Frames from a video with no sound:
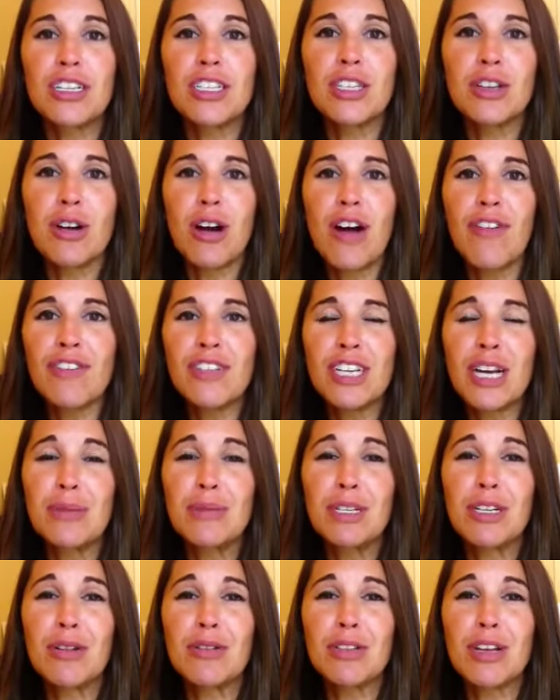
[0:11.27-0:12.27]
So
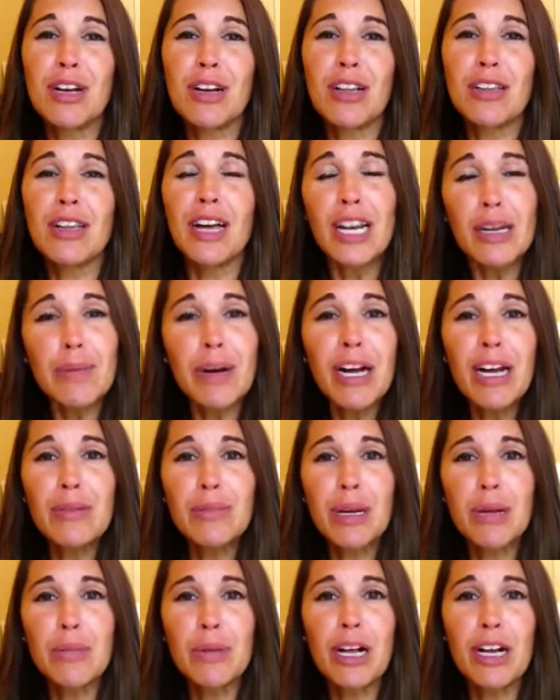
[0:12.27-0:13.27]
oftentimes I don't talk a lot about on
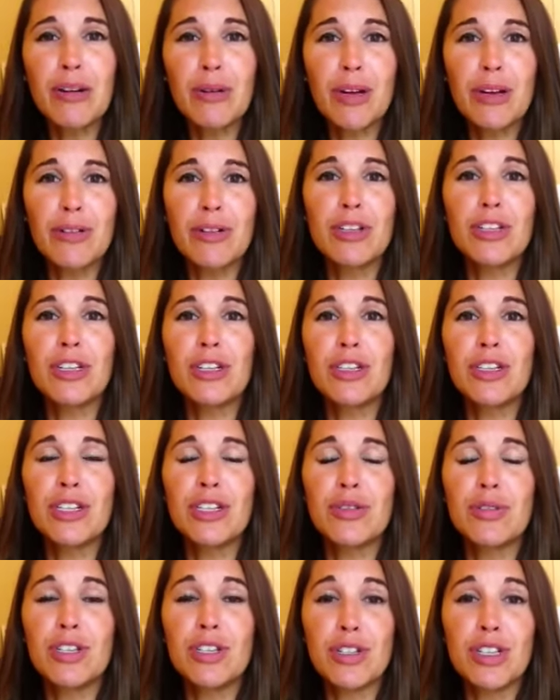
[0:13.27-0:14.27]
my blog about
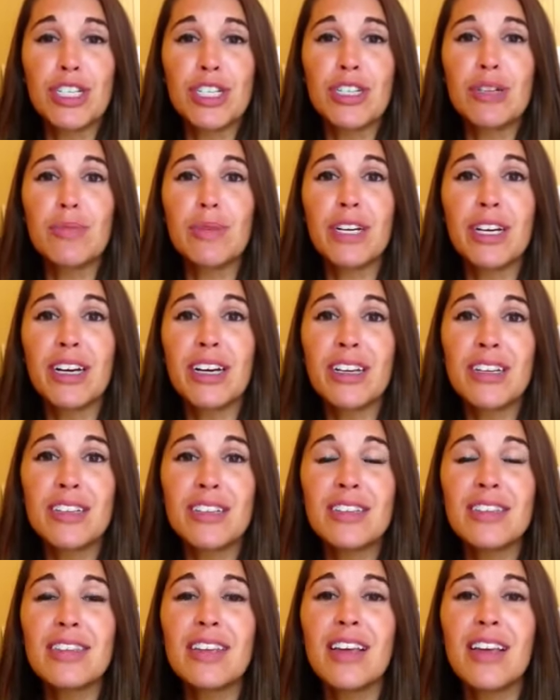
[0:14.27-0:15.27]
nutrition
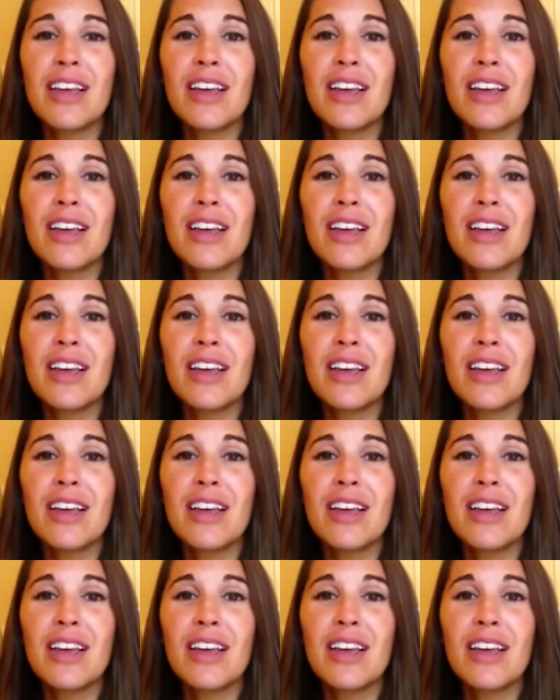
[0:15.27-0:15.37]
because